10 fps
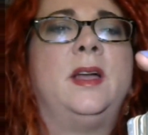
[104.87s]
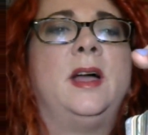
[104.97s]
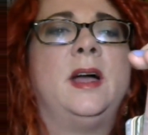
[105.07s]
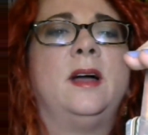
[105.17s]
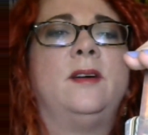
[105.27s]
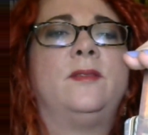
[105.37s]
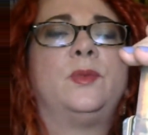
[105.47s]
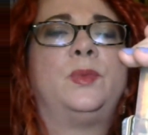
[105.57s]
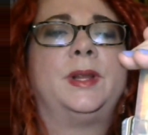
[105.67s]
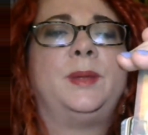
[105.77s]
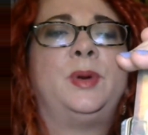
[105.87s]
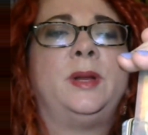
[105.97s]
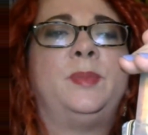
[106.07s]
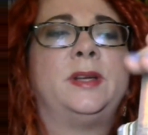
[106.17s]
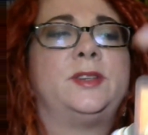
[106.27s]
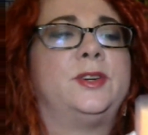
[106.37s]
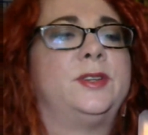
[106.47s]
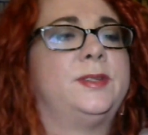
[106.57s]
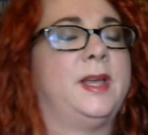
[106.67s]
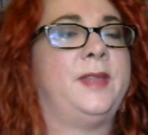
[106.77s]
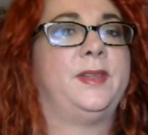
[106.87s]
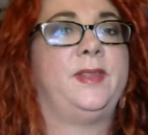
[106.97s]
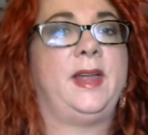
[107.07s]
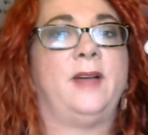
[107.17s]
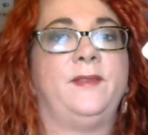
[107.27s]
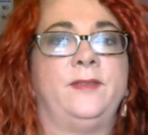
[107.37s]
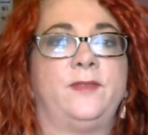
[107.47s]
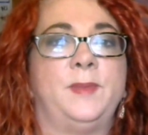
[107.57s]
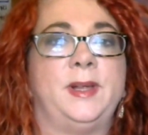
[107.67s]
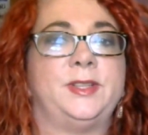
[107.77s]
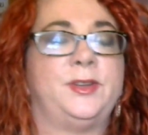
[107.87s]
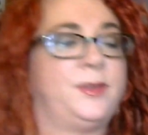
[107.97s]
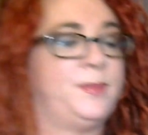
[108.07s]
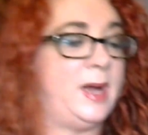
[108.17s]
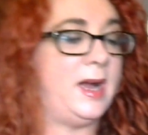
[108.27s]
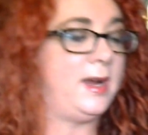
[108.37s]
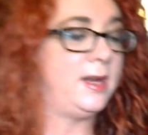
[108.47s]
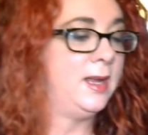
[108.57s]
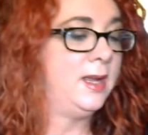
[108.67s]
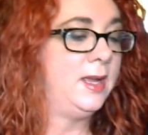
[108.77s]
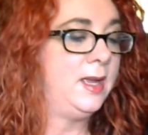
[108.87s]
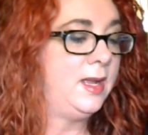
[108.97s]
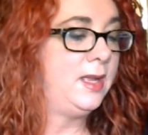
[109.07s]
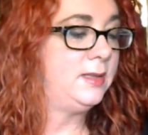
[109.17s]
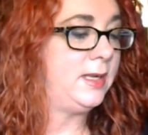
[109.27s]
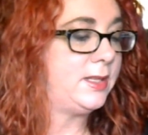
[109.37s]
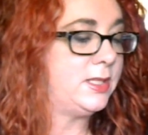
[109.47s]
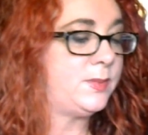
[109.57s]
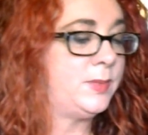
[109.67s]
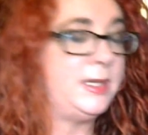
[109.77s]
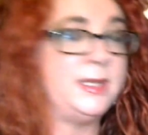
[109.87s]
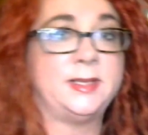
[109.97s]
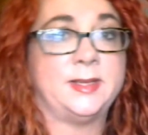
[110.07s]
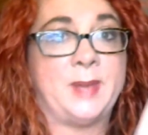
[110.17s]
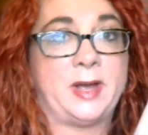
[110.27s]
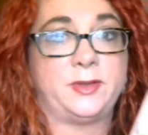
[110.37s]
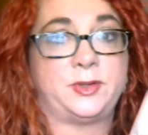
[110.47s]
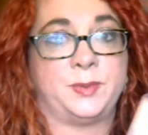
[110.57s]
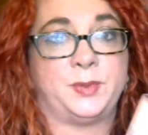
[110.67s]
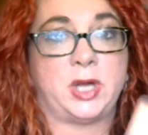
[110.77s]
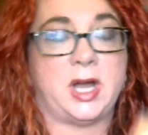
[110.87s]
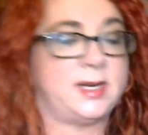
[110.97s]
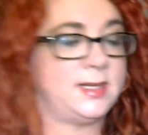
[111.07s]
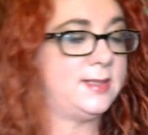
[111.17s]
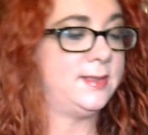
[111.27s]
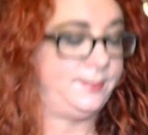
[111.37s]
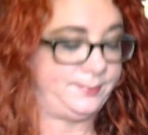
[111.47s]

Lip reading: have really pretty pictures, and then they have information on the back. Like this one is about the triple goddess.